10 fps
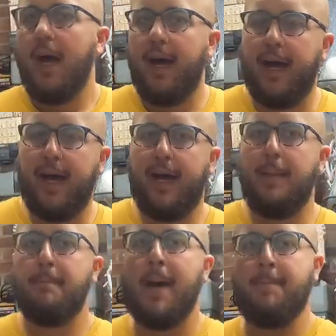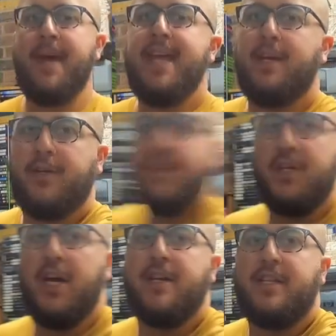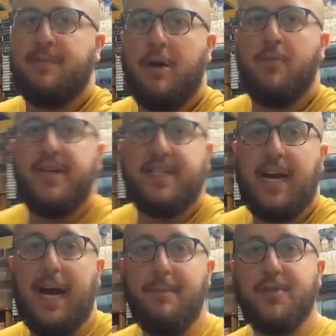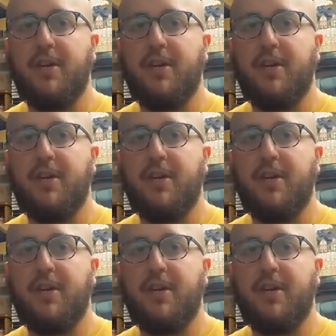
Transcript: My main concern at this moment in time,